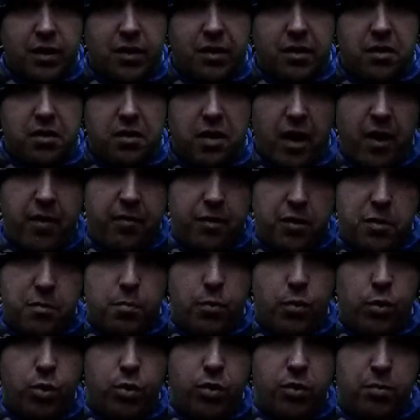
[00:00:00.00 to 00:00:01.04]
this heavy
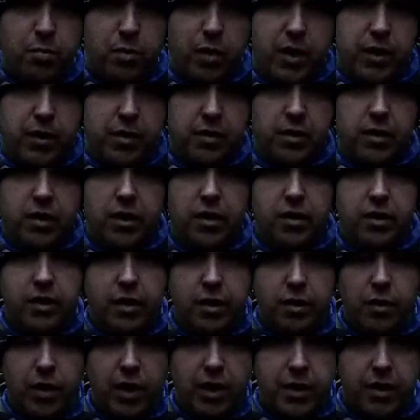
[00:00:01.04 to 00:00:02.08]
mood basically here
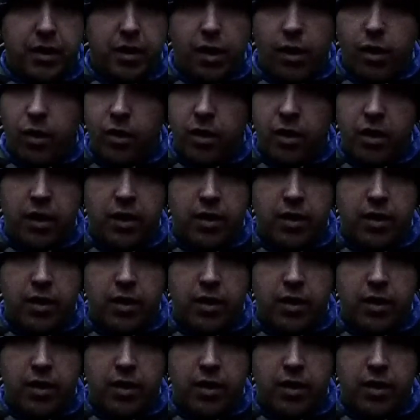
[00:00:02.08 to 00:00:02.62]
right now.